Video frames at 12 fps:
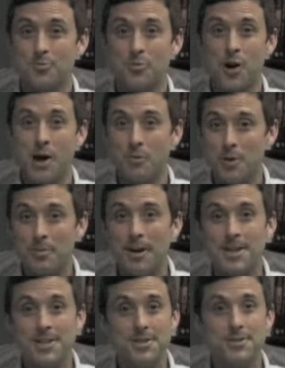what am I
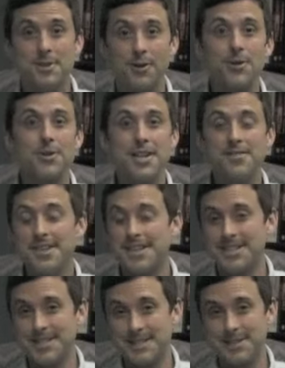going to do to earn a living
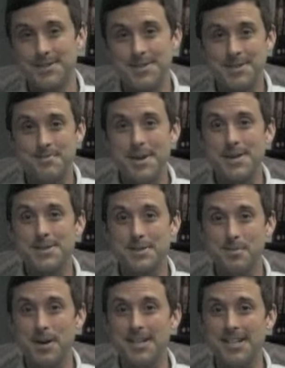and to make
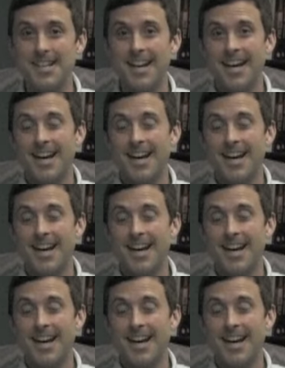some money?